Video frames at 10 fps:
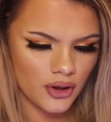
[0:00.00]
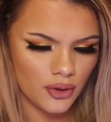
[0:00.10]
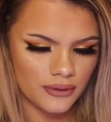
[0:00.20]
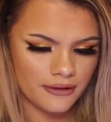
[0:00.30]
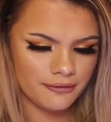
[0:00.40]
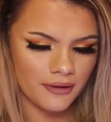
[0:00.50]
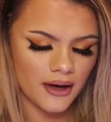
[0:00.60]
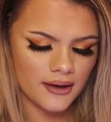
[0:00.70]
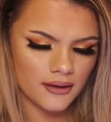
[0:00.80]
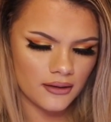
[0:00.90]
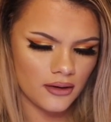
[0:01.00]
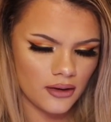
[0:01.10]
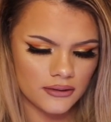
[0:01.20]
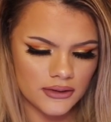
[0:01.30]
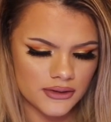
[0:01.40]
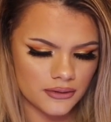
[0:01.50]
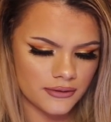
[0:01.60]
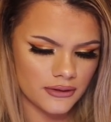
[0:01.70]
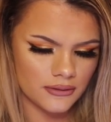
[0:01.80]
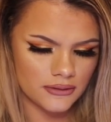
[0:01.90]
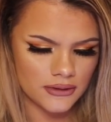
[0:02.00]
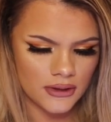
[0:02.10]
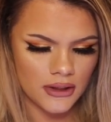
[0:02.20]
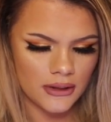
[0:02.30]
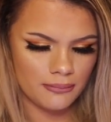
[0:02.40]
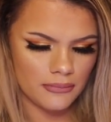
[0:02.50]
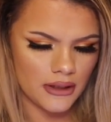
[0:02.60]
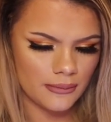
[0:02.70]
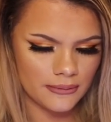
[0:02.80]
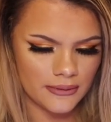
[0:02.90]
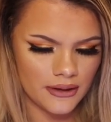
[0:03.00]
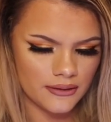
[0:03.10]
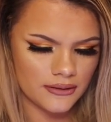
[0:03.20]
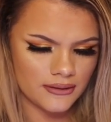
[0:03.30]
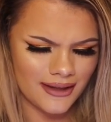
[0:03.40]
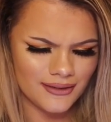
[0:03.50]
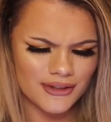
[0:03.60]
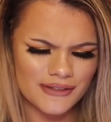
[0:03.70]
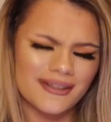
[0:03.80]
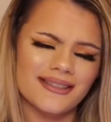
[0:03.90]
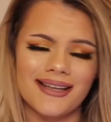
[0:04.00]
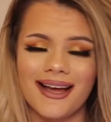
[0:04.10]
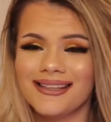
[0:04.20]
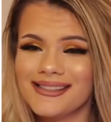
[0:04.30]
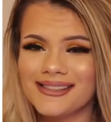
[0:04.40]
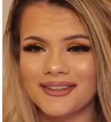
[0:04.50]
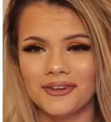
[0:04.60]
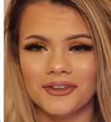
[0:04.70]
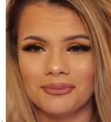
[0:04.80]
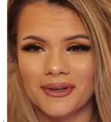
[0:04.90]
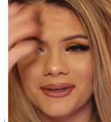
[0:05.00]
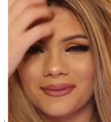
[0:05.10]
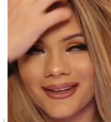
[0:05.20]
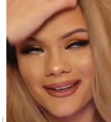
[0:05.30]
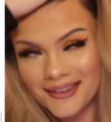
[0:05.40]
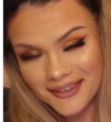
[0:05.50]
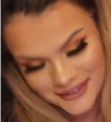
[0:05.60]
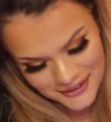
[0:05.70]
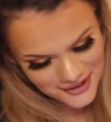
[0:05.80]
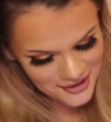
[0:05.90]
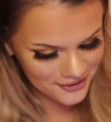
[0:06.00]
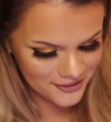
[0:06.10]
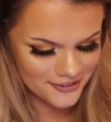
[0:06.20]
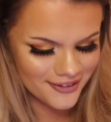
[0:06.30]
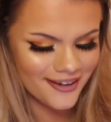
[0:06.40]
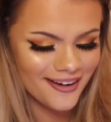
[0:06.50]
Holy fuck. Hotness overload. Blah, blah, blah. That looks fantastic on you, babe. Thank you.